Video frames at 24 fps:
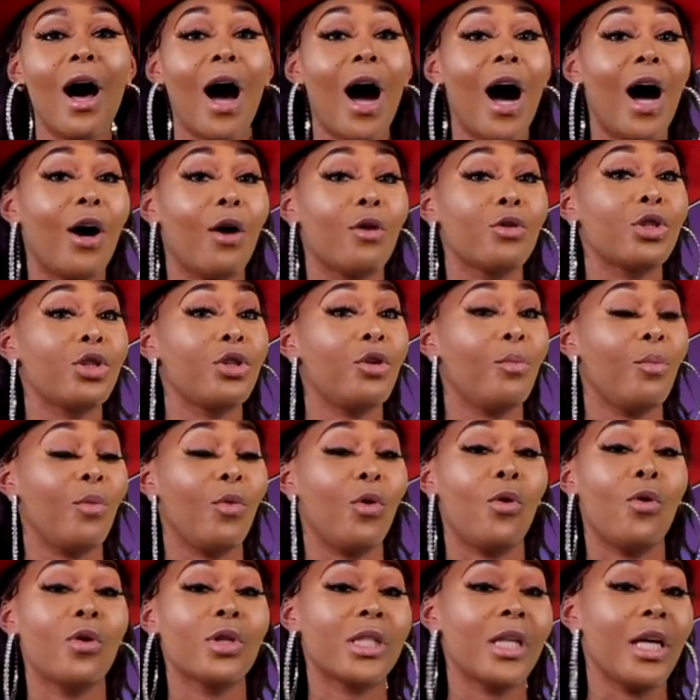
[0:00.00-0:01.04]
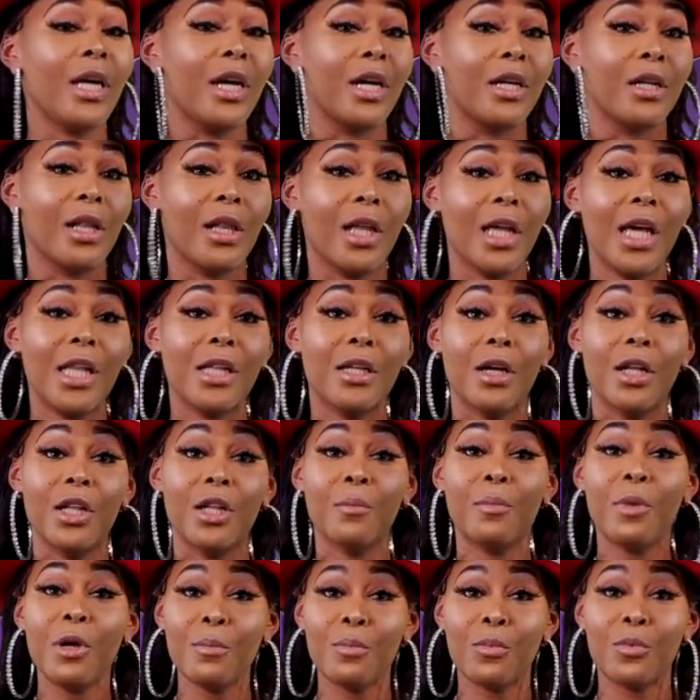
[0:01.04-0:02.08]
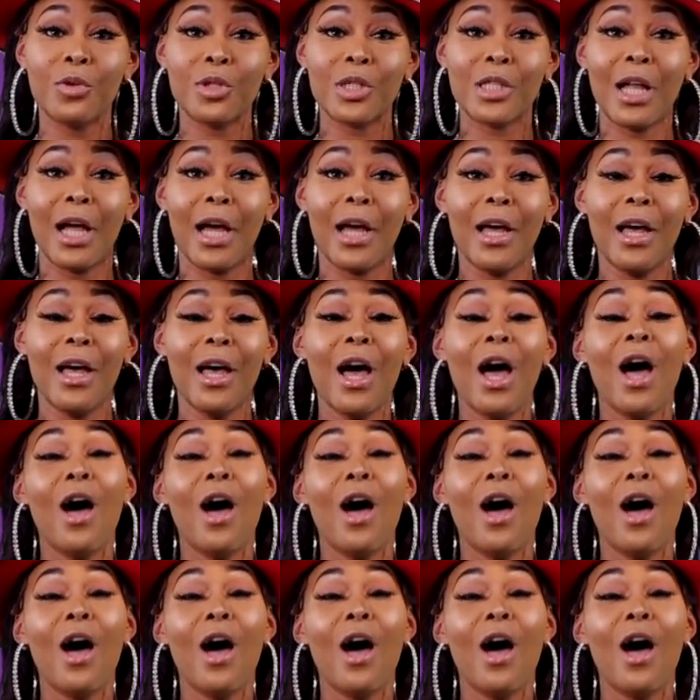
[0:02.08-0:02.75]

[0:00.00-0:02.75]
I go to the malls here in Atlanta and the people was like,